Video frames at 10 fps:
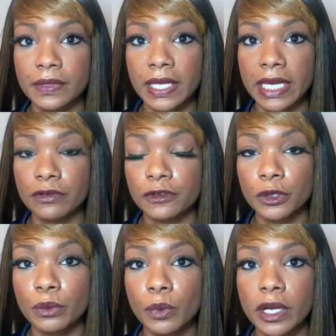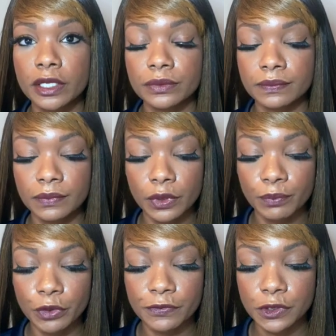If you want to
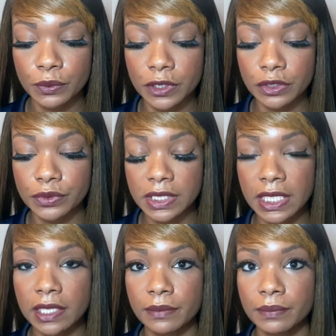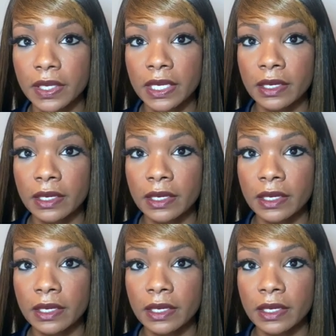move to a new team